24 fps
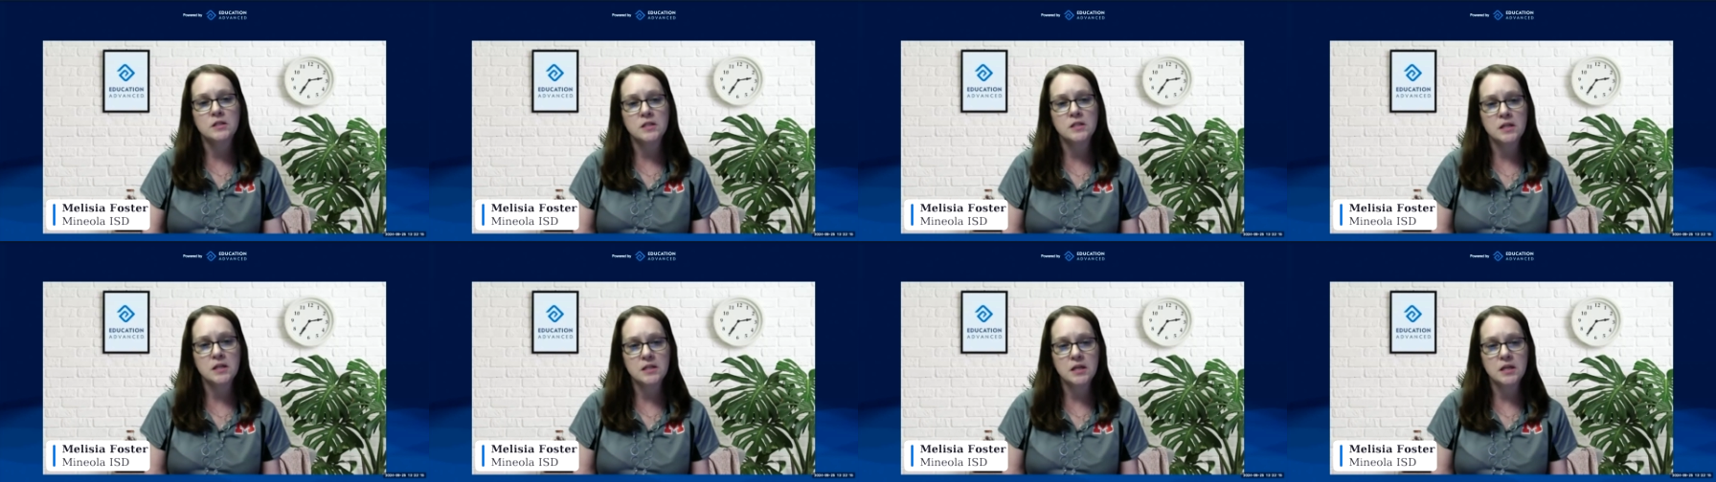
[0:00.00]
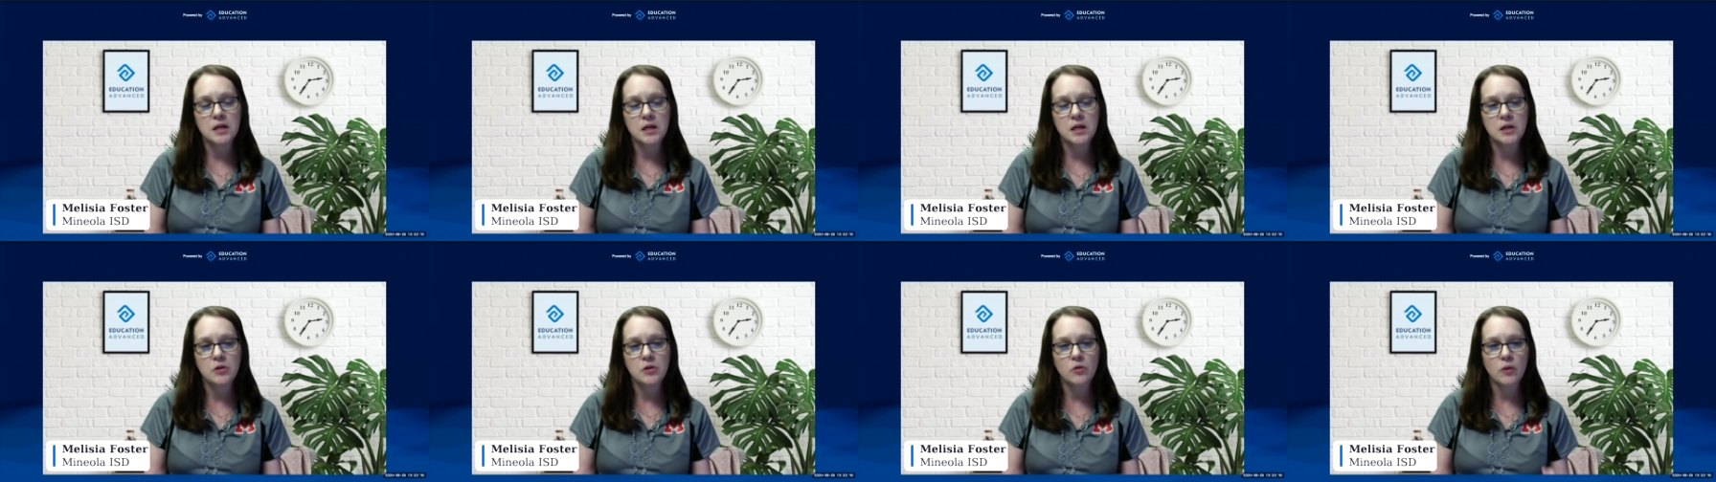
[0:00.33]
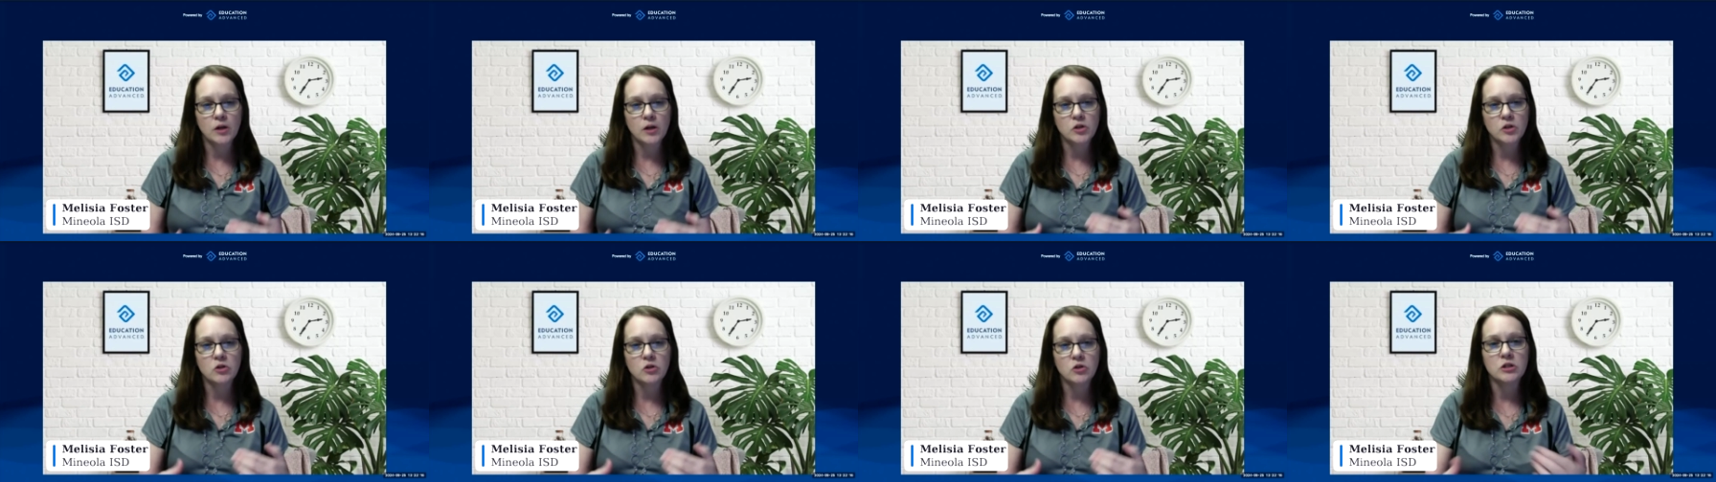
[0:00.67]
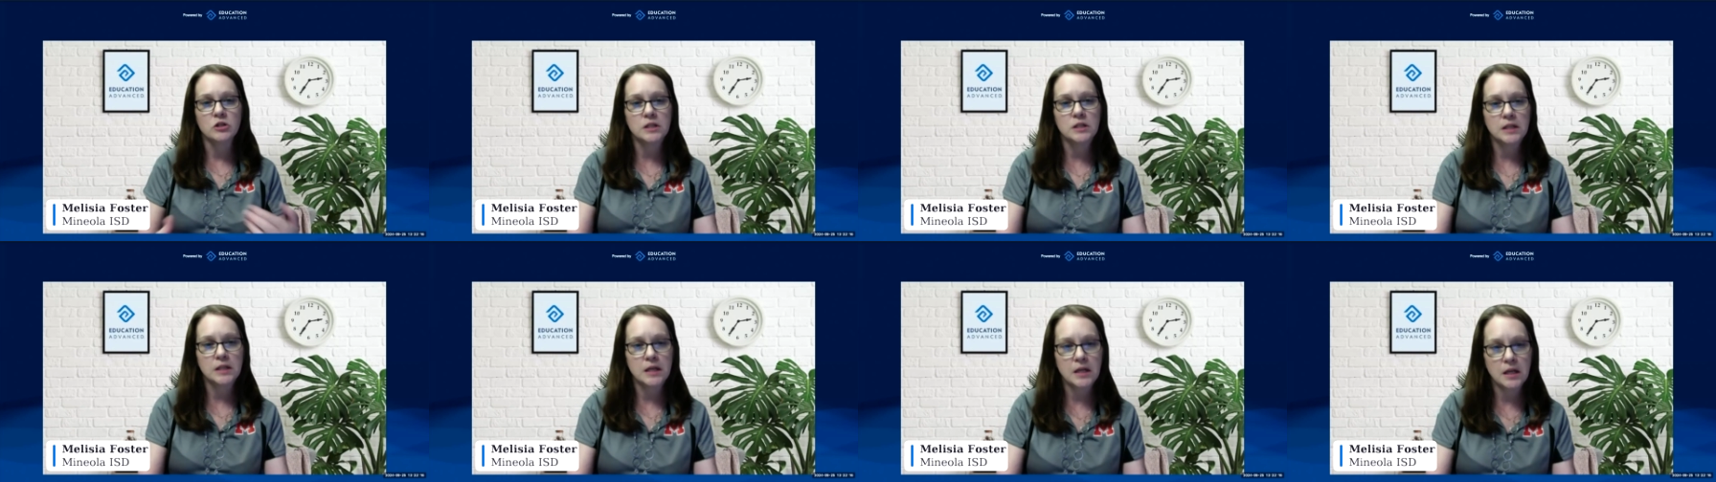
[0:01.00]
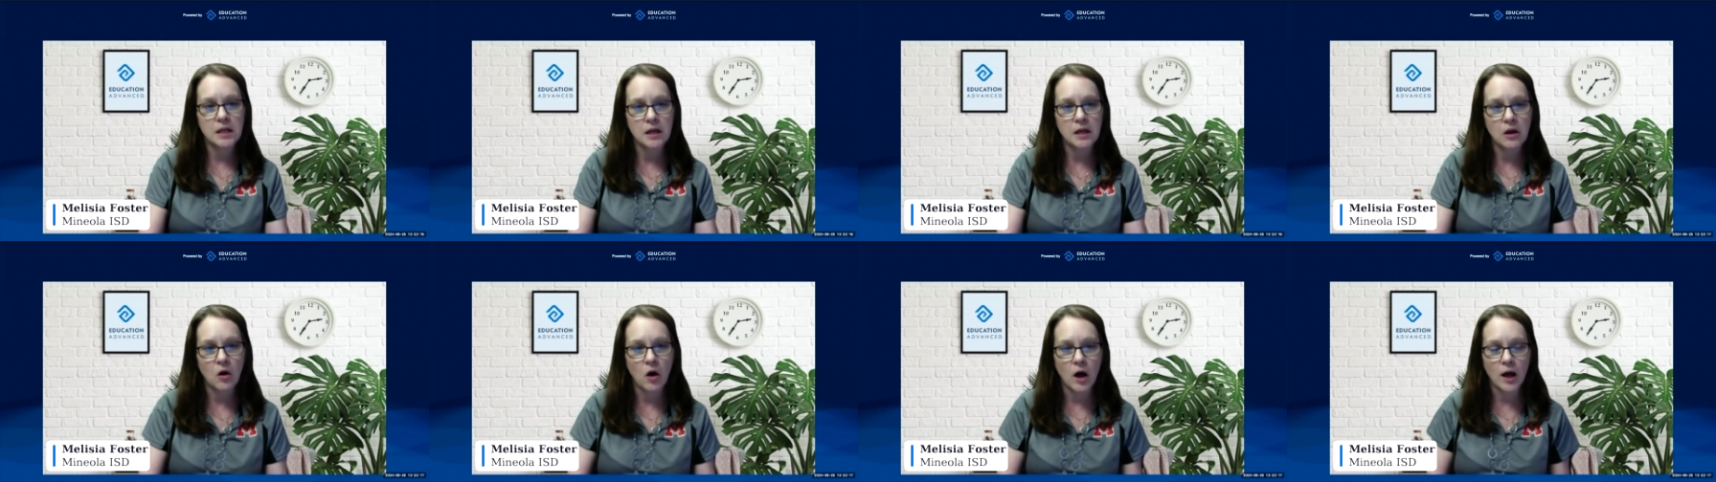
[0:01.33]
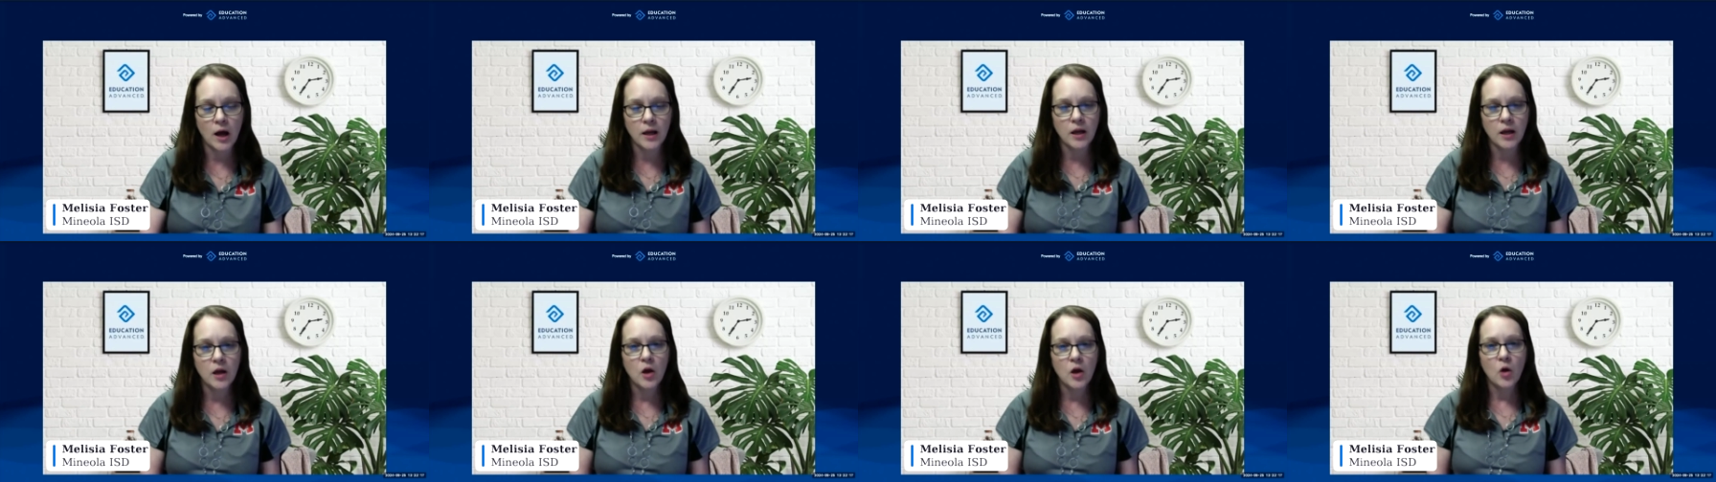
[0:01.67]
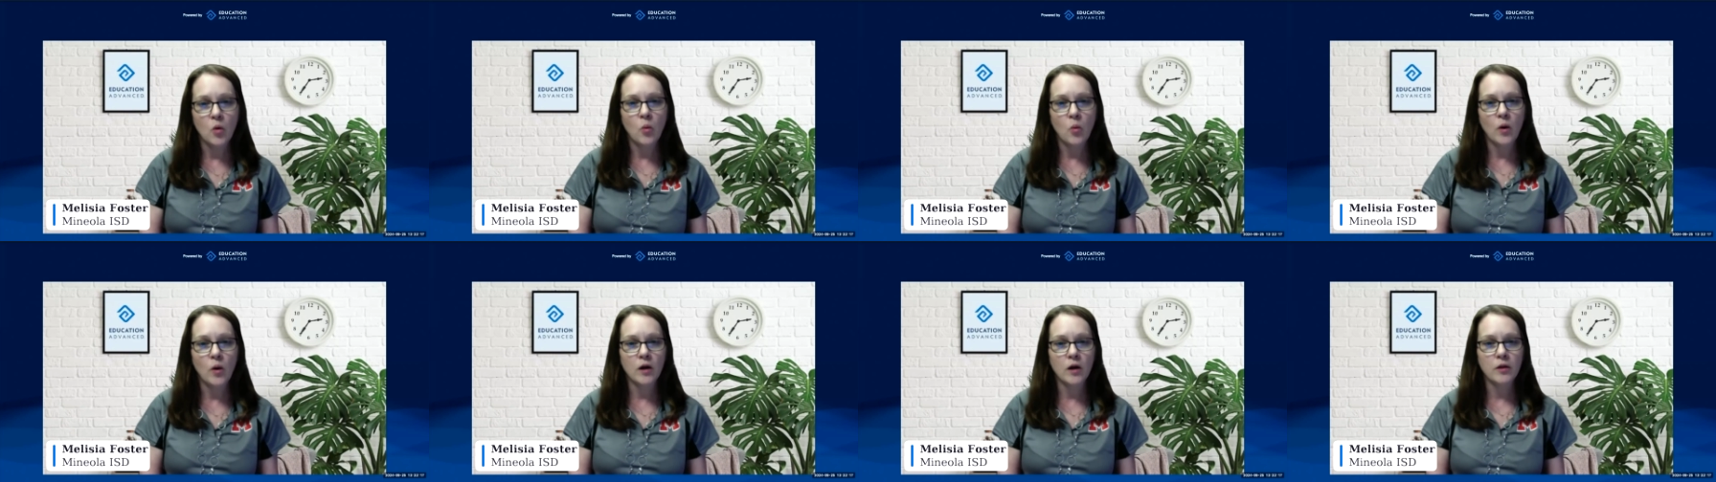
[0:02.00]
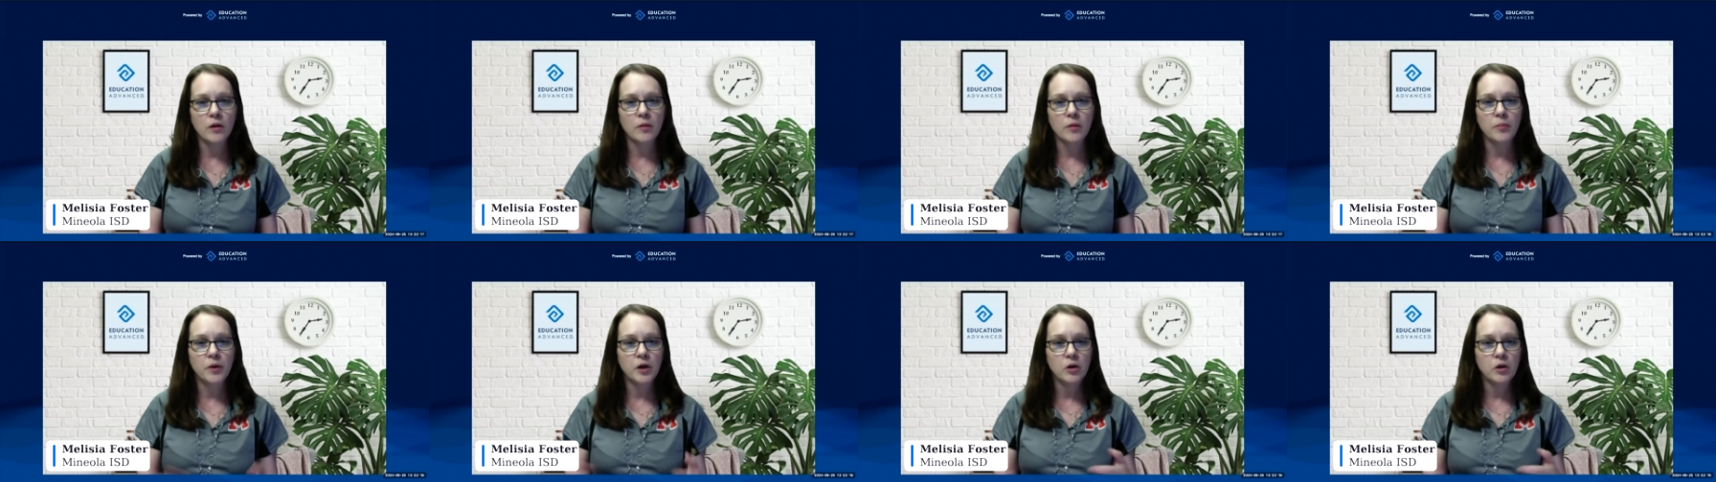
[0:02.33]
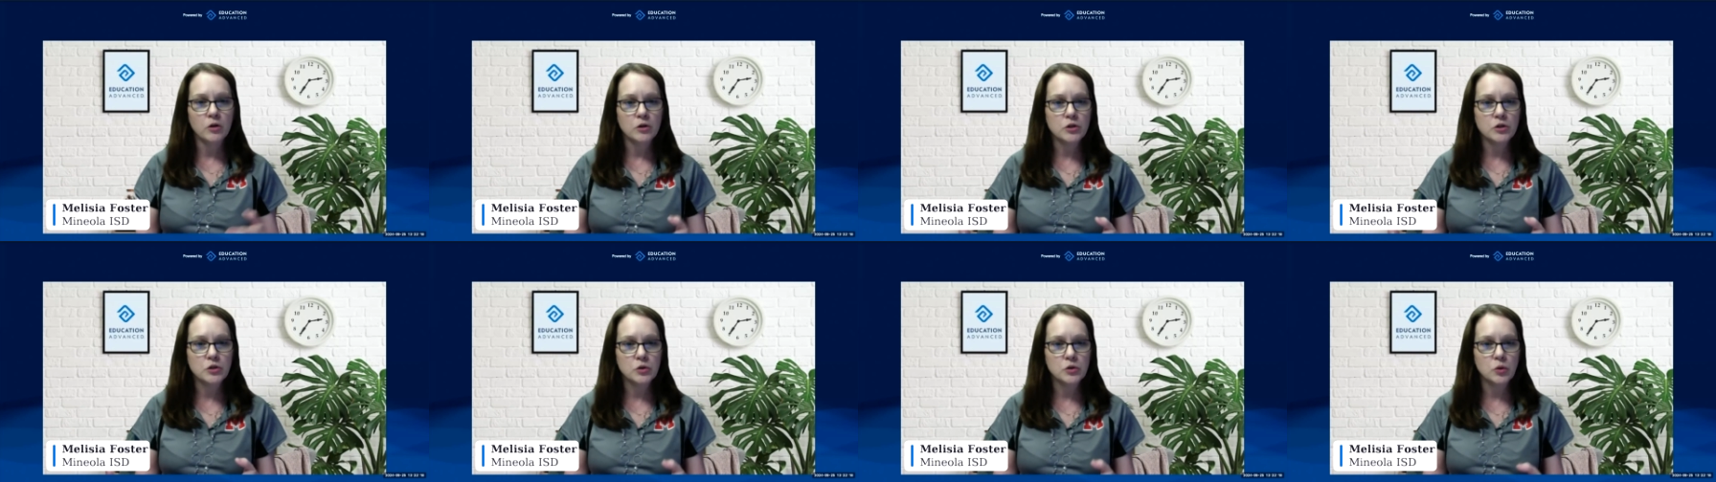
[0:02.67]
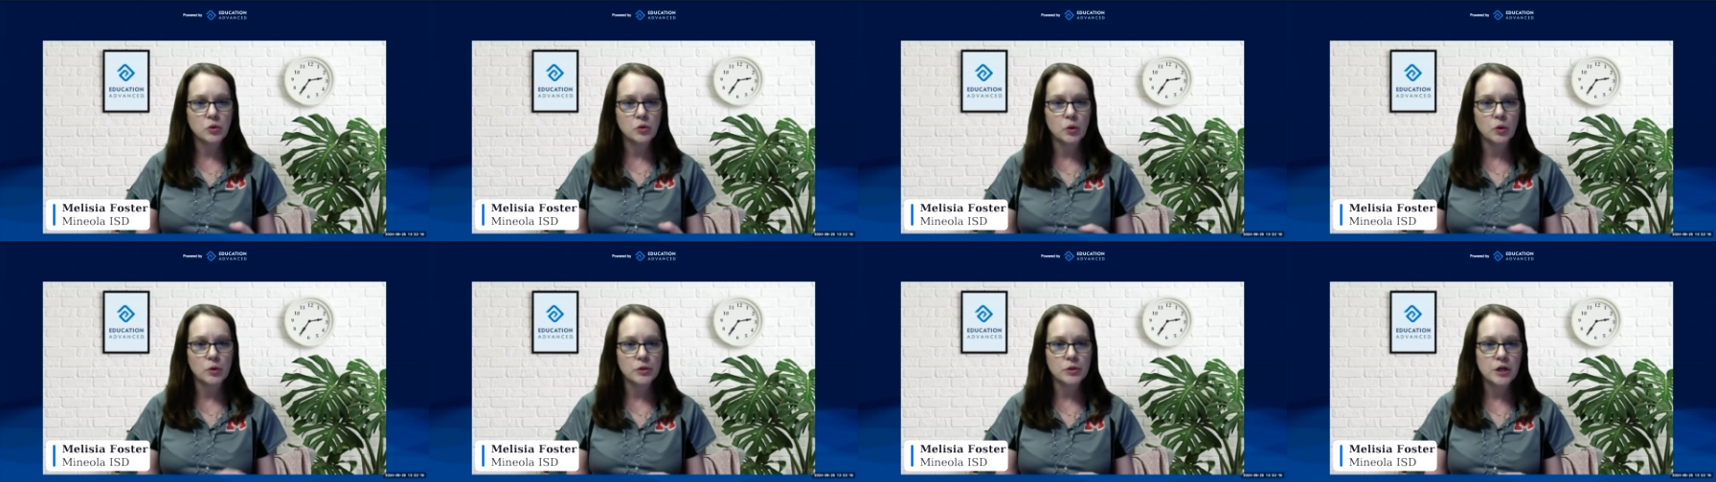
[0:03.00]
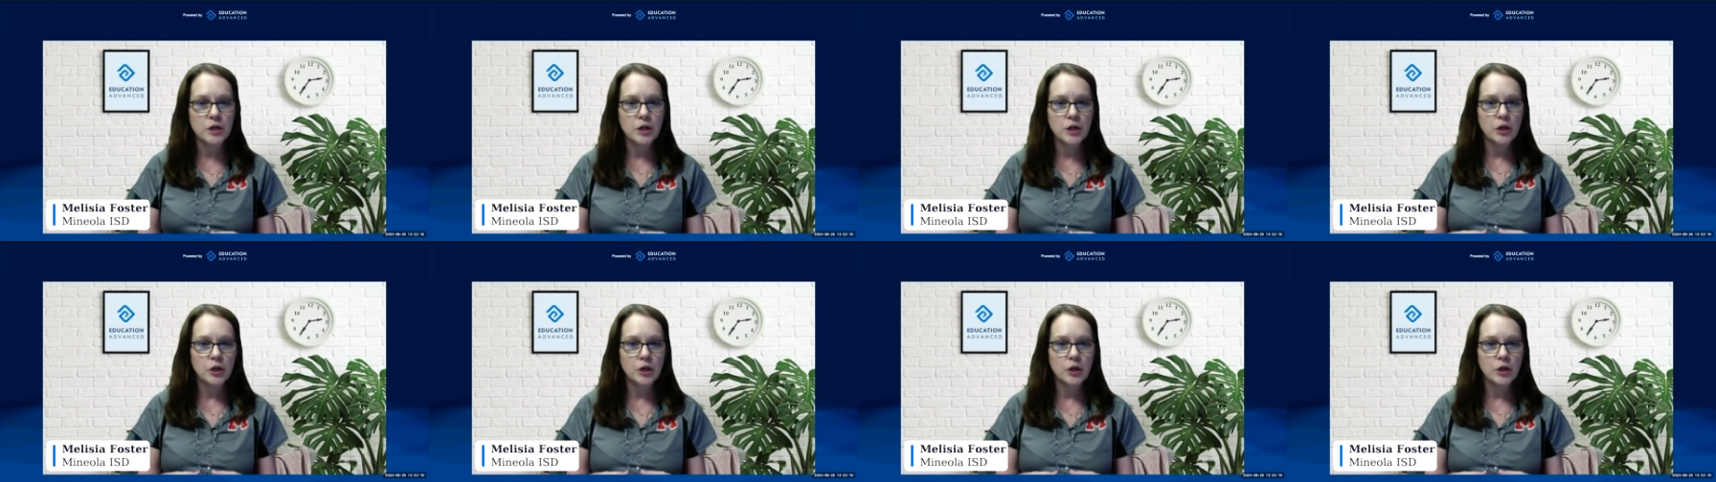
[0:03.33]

CTE director is leaning on, where the bigger schools,